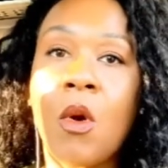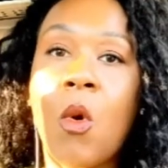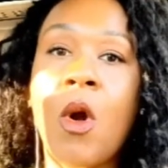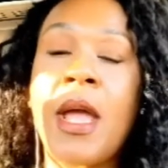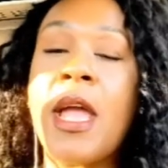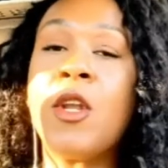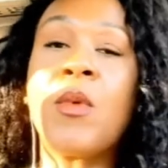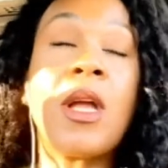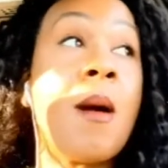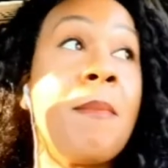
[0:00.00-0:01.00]
or
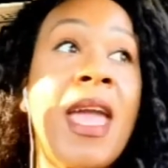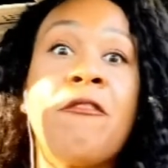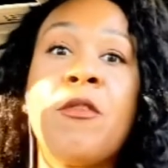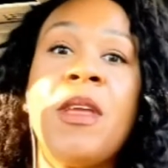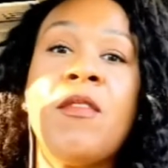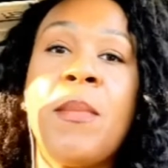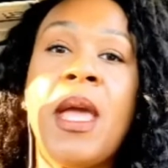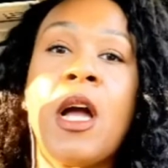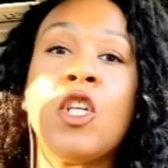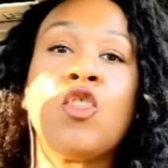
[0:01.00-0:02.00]
hindering a man from even
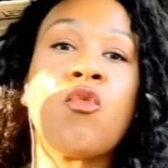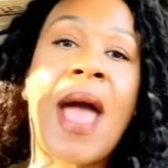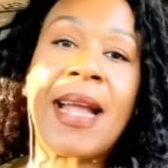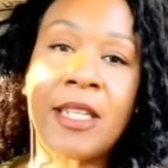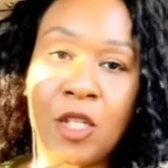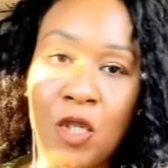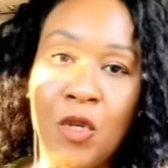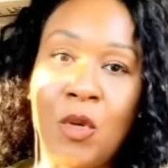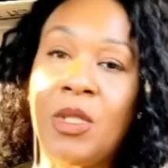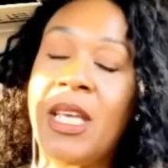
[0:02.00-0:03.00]
being attracted to
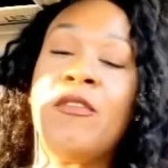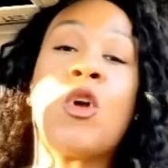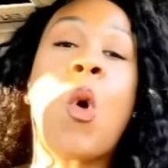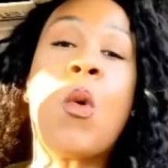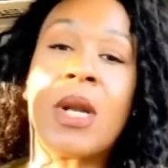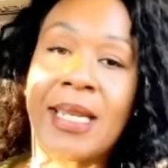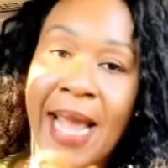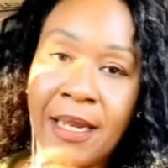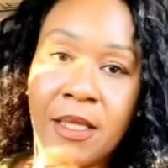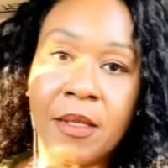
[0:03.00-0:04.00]
you to even go on a
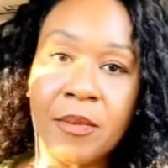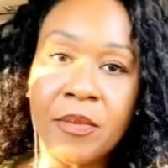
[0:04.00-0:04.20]
date.